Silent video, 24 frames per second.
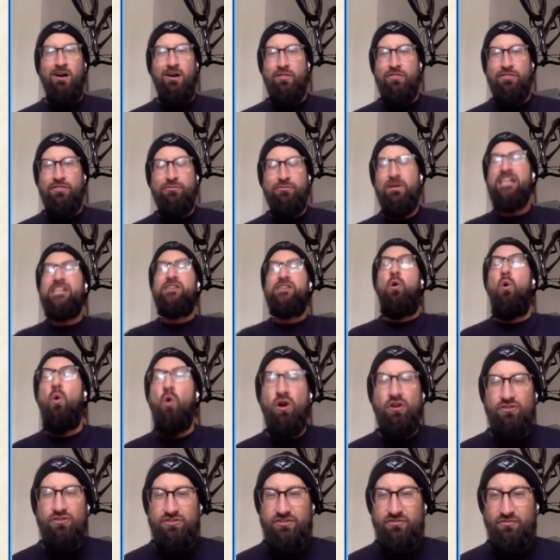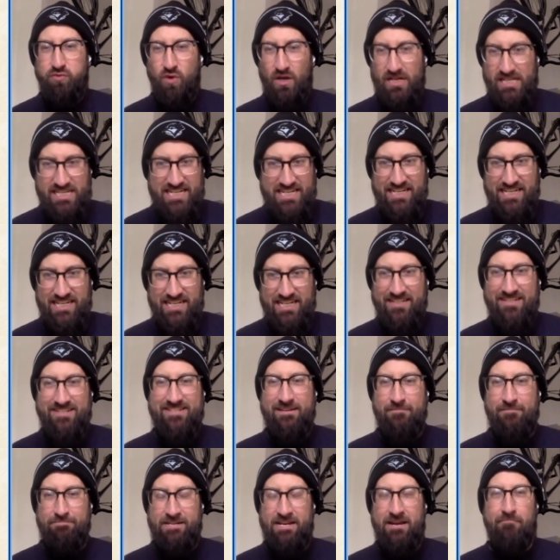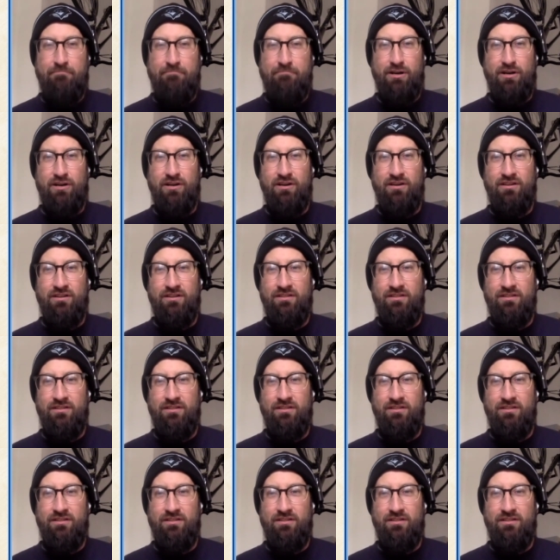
3/4 of what he did in September,